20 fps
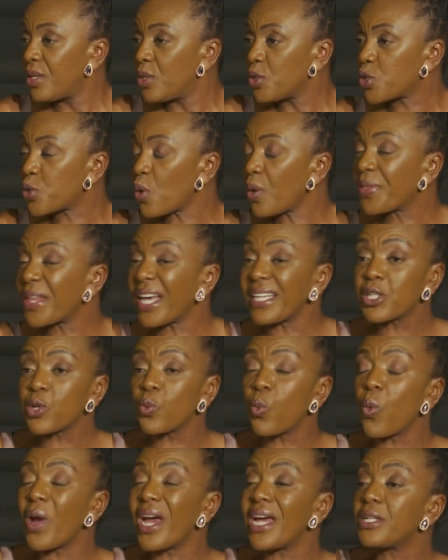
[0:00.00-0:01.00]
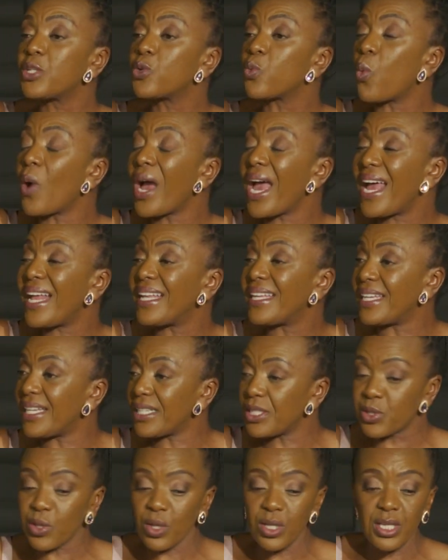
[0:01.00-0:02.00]
So that word when,
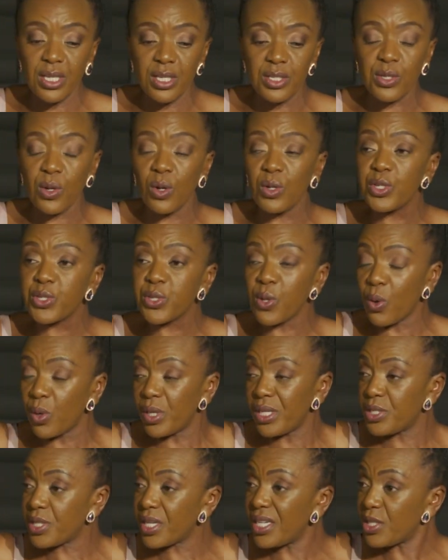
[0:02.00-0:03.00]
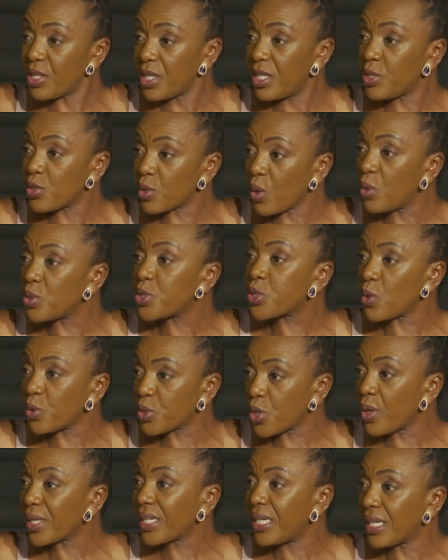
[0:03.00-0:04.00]
it's also
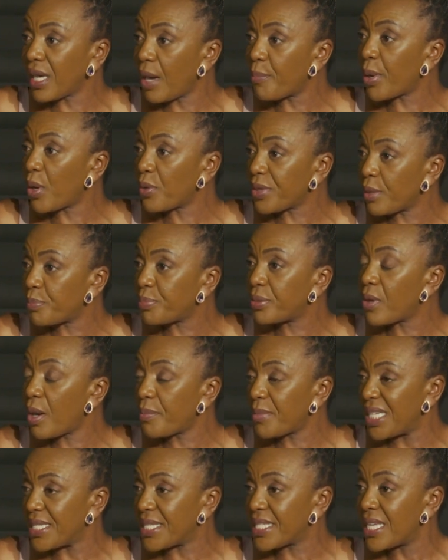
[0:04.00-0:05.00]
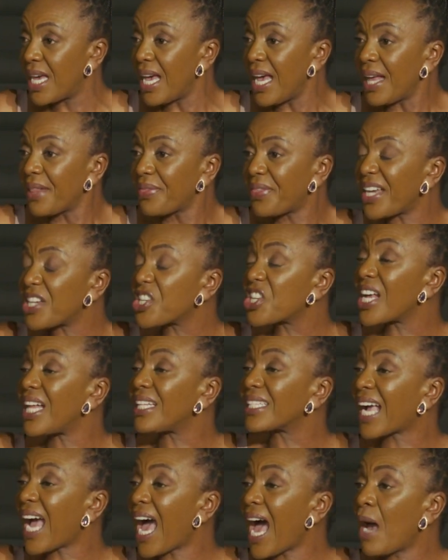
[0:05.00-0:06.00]
talking about the promise. There
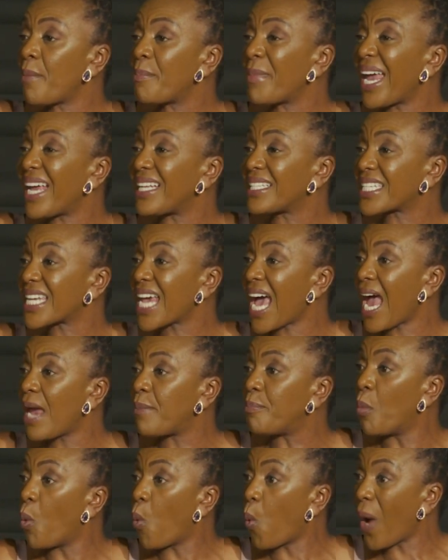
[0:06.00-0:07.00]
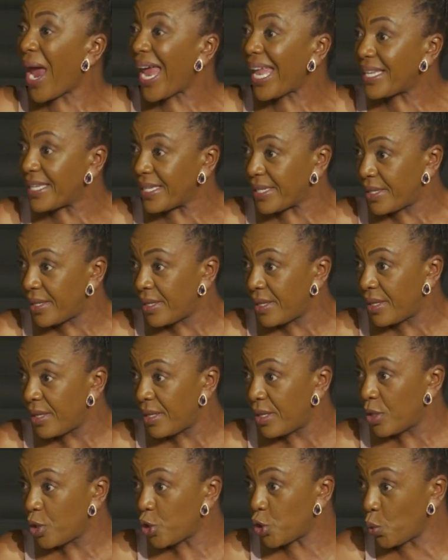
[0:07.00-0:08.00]
shall come a time when
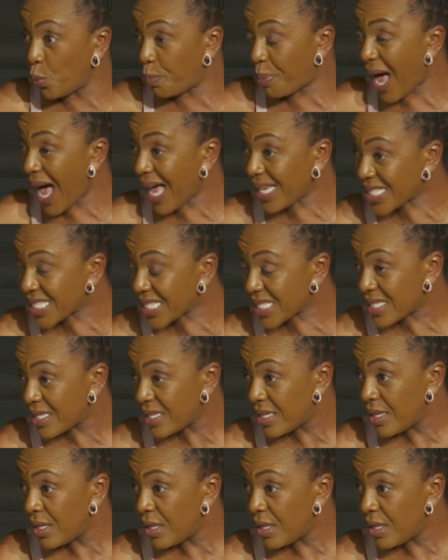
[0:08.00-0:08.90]
you pass